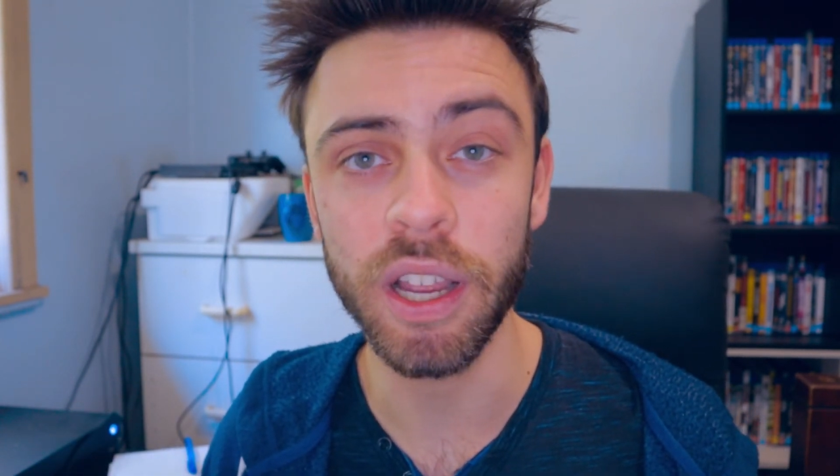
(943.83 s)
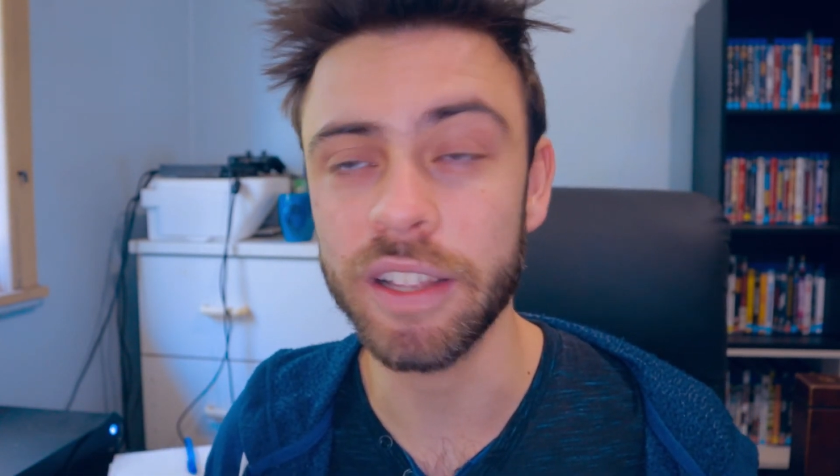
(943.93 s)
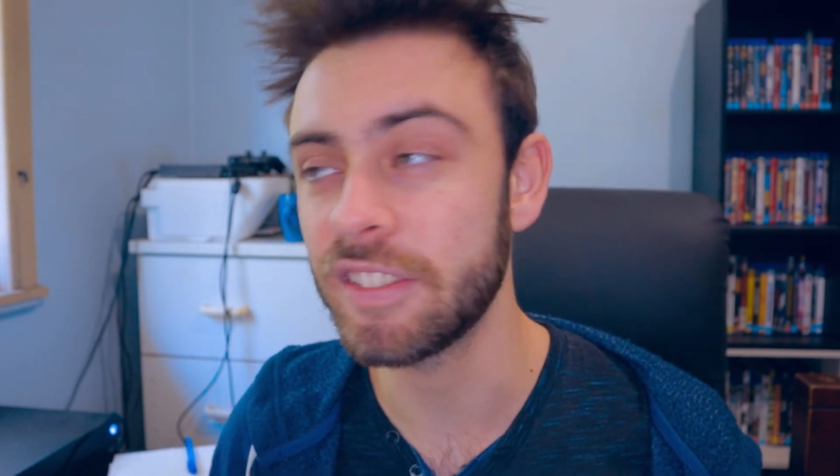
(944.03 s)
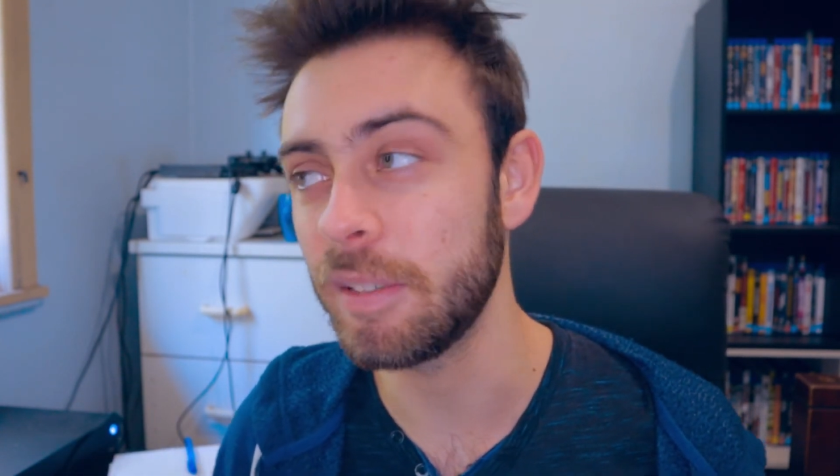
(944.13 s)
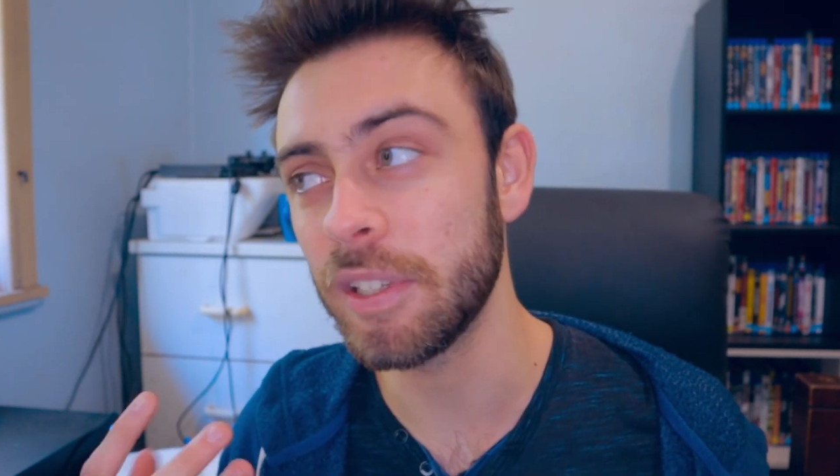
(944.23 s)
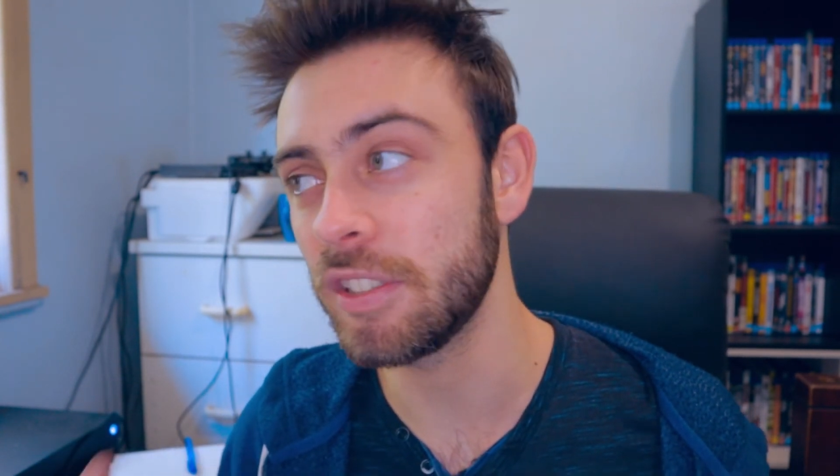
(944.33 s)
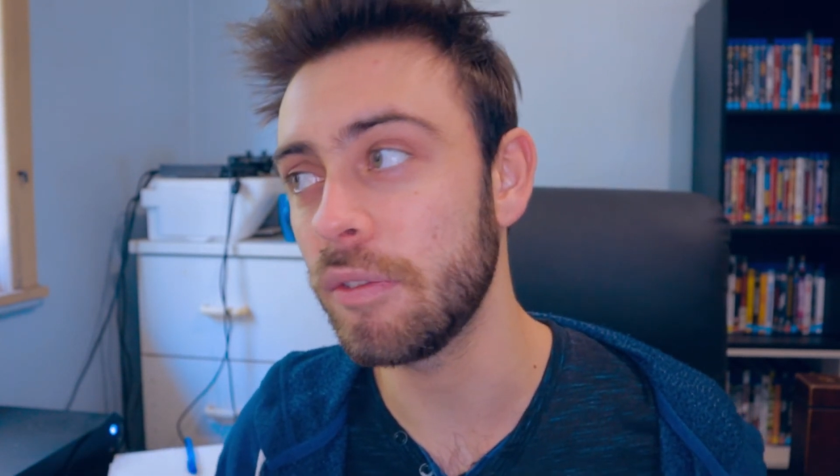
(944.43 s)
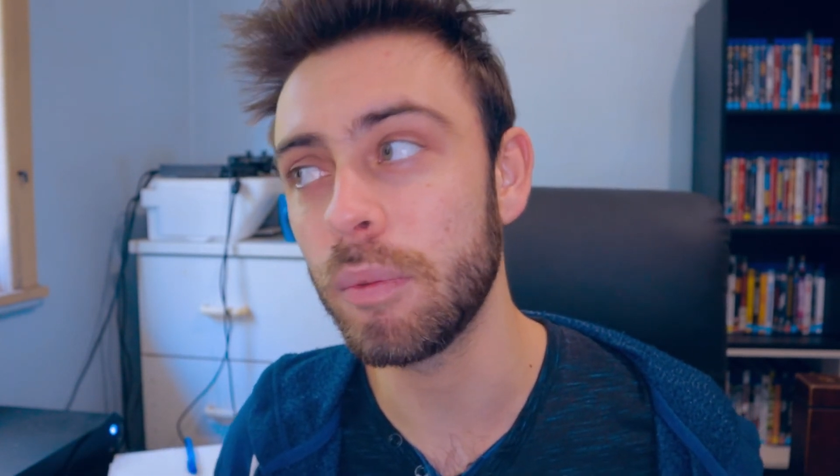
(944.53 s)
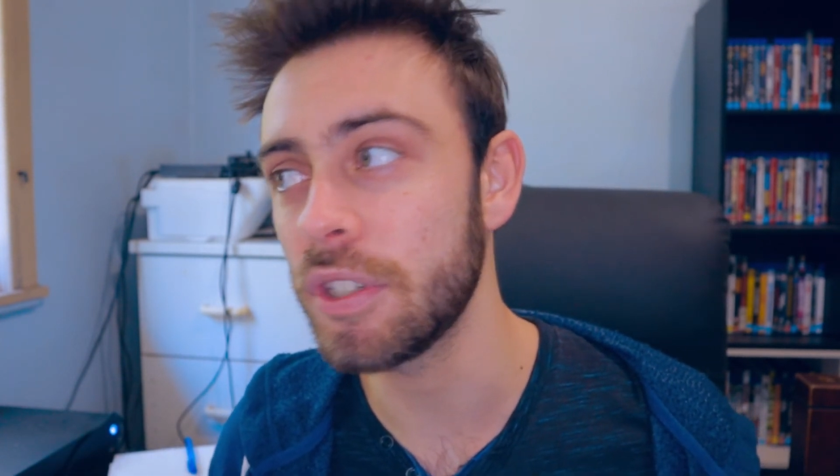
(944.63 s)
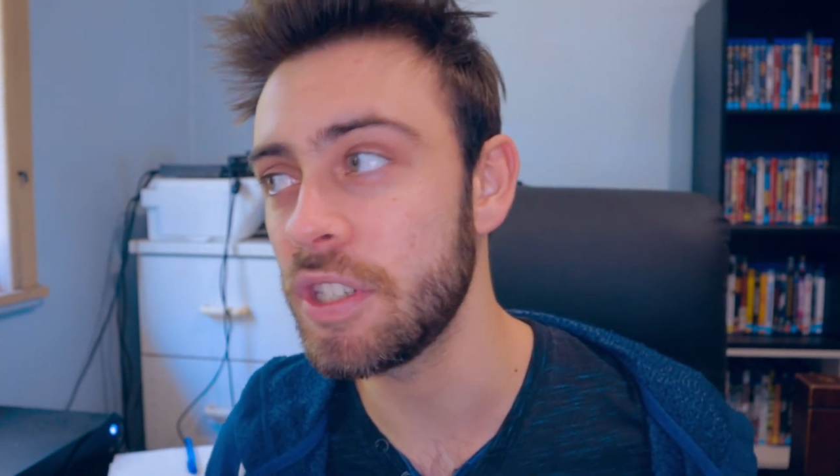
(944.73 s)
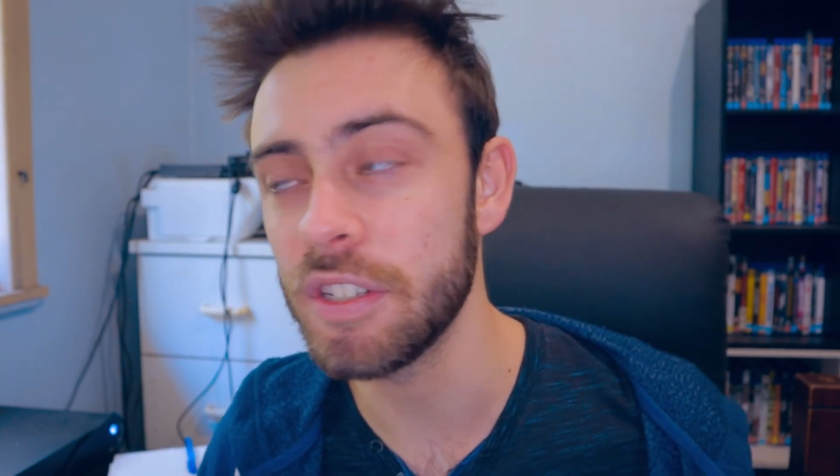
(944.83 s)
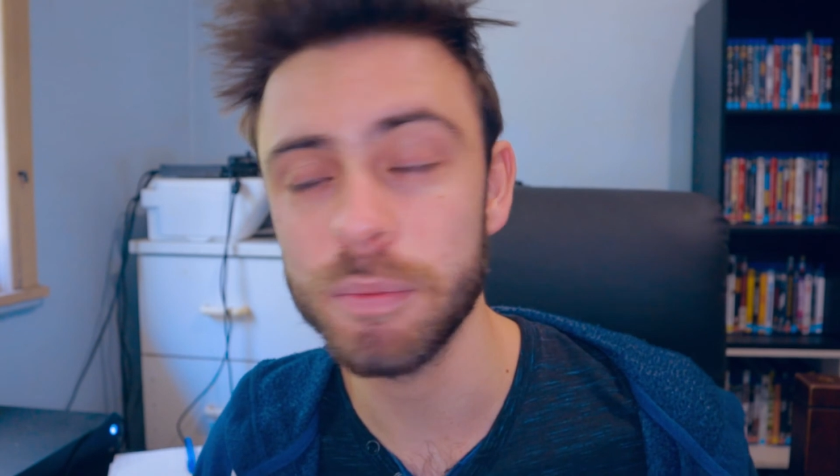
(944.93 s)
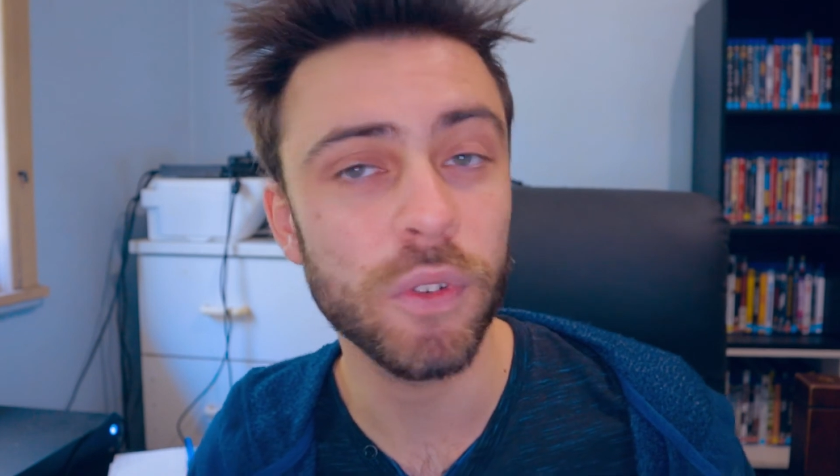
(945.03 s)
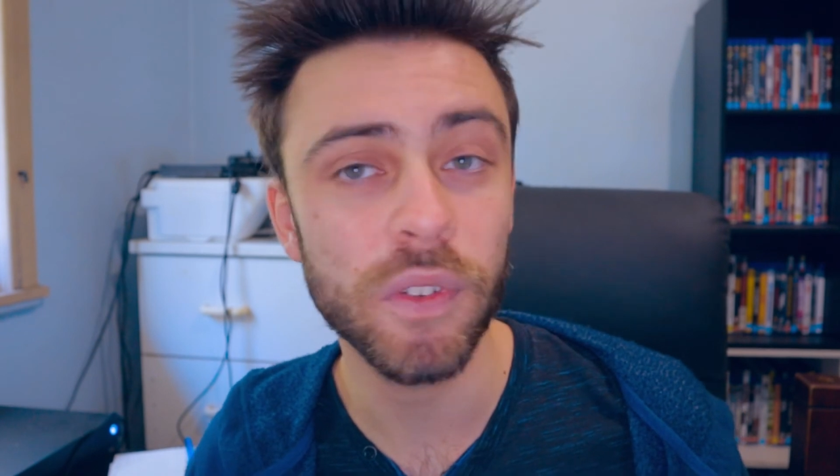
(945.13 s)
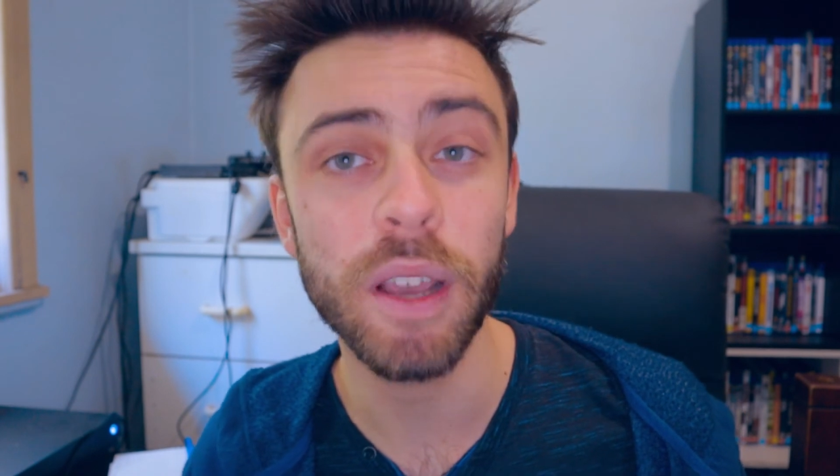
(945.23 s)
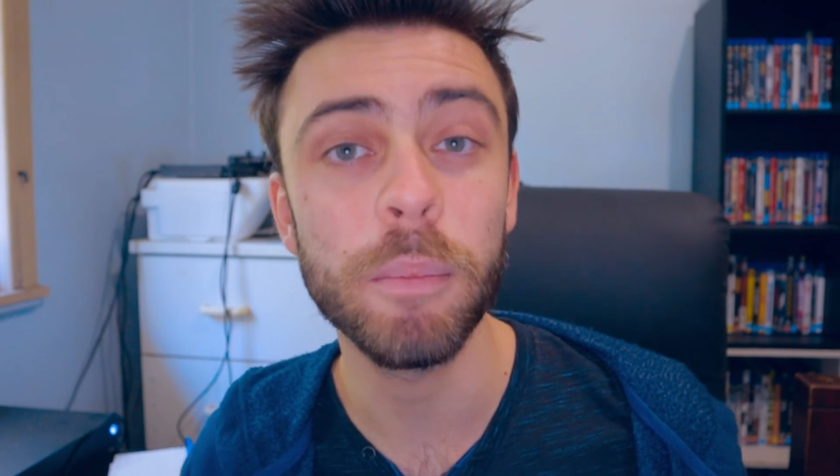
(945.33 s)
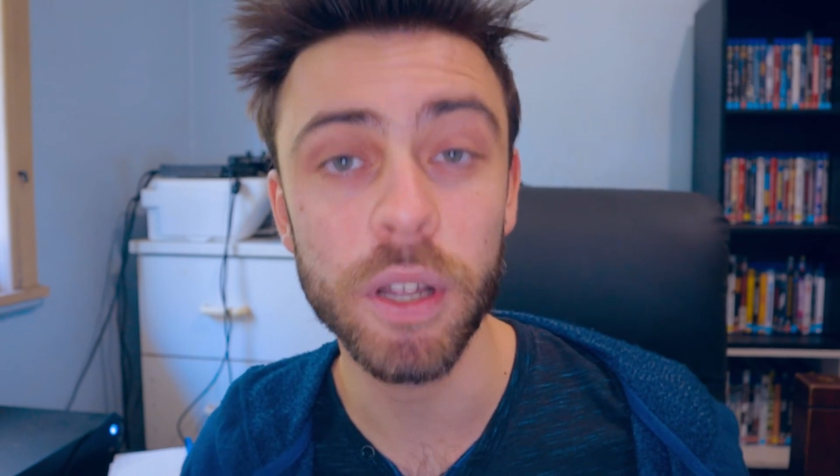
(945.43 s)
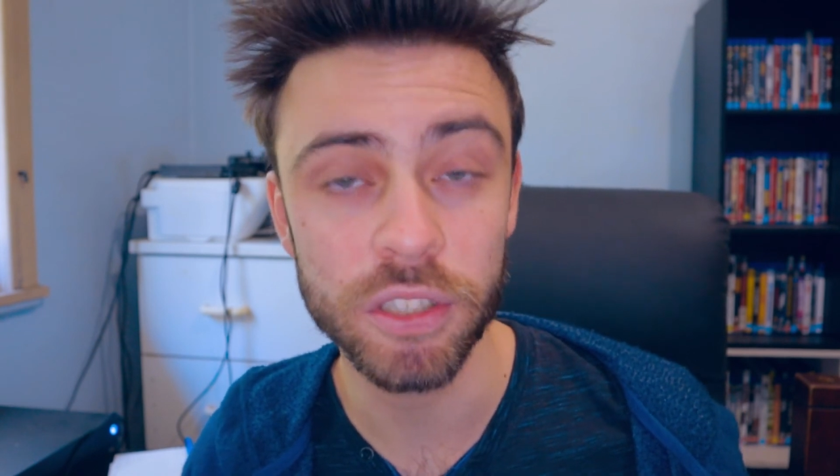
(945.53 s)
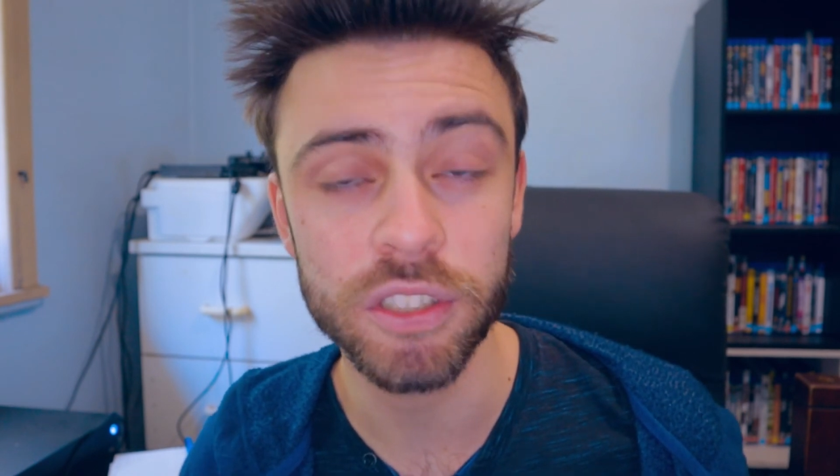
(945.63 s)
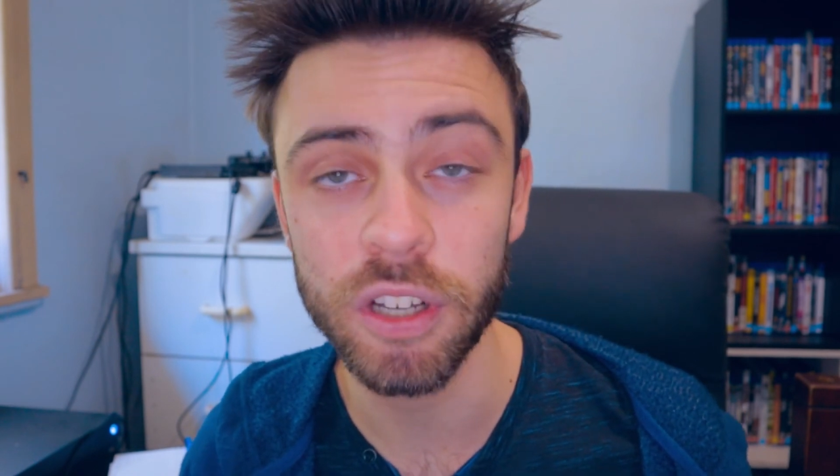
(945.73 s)
I could see myself watching this movie a
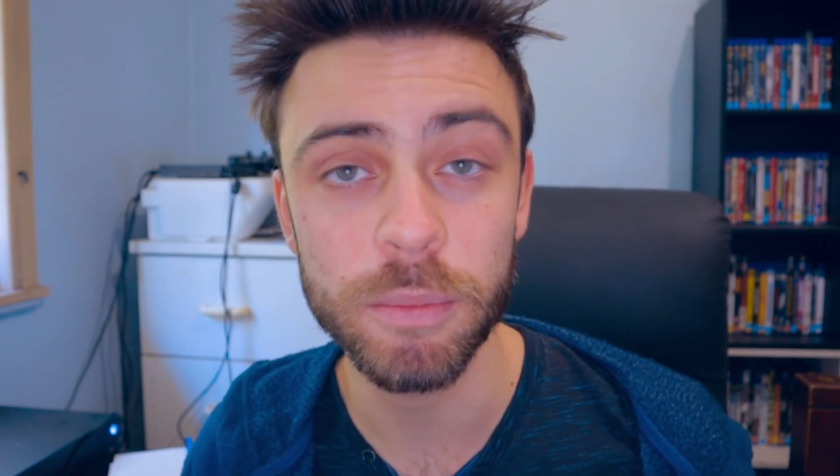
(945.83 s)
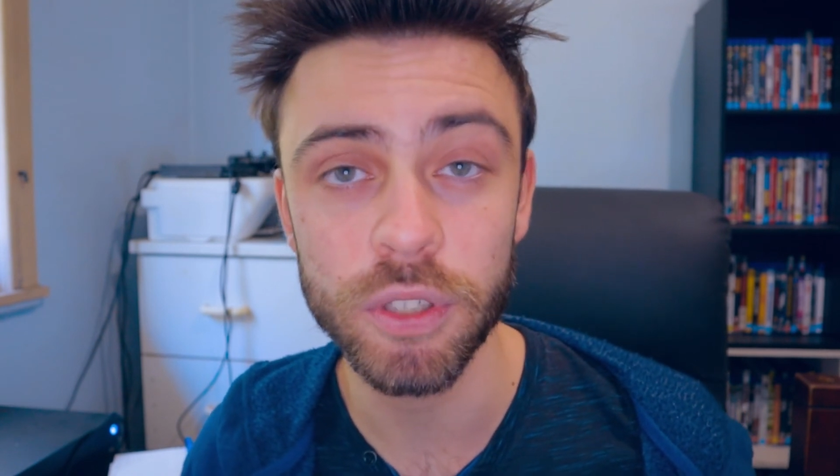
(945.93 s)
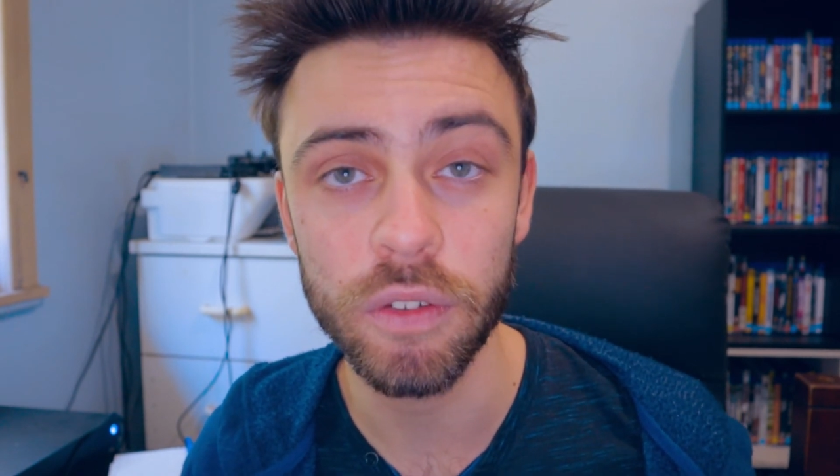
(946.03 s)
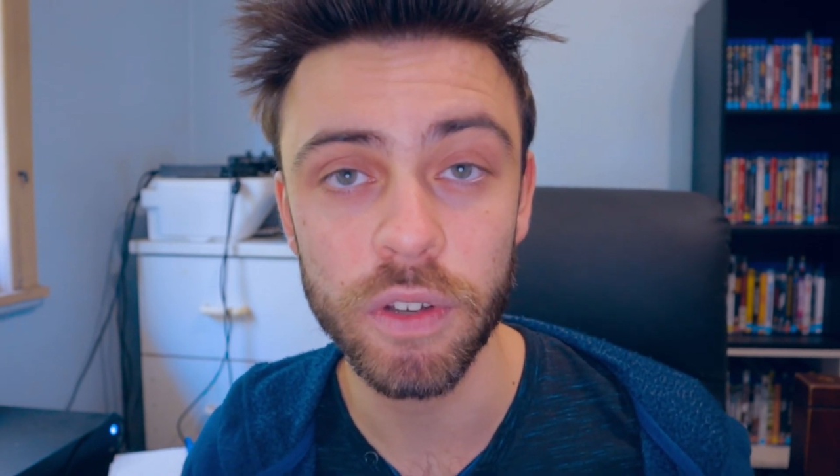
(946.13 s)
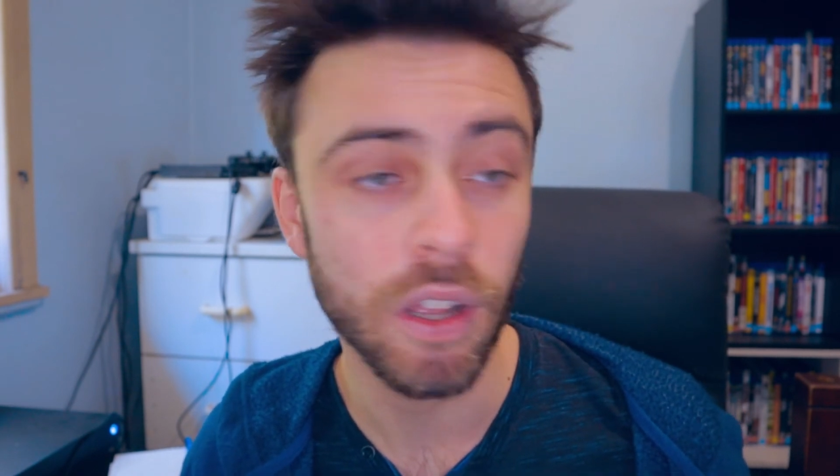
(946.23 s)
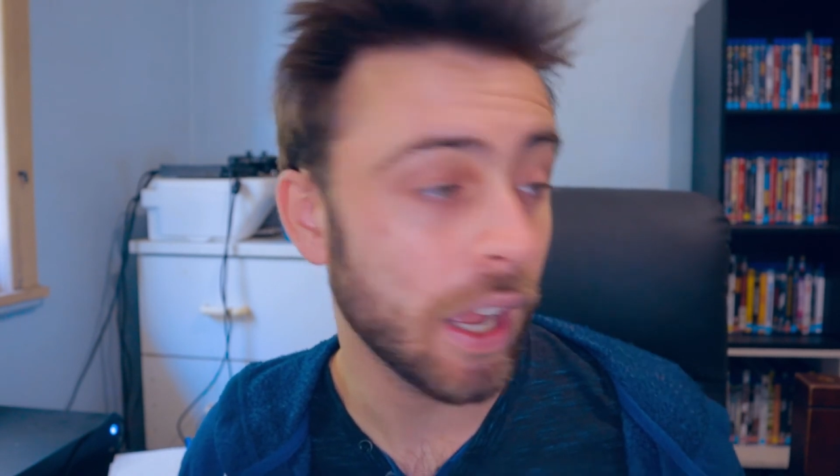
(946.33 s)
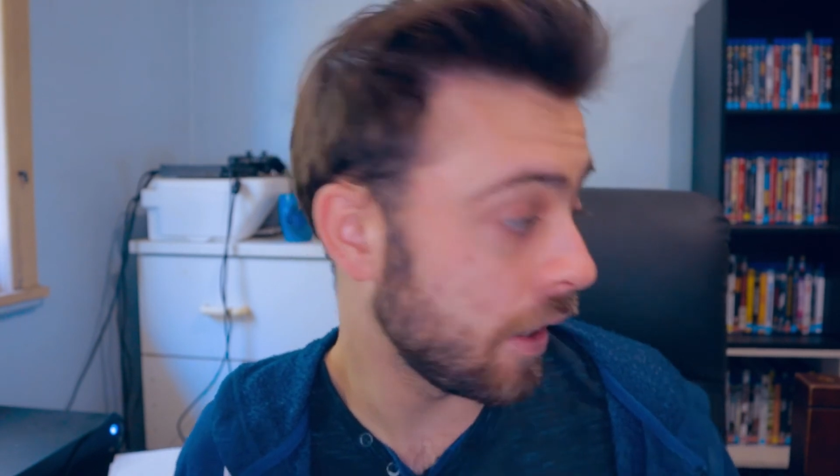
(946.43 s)
bunch of times over.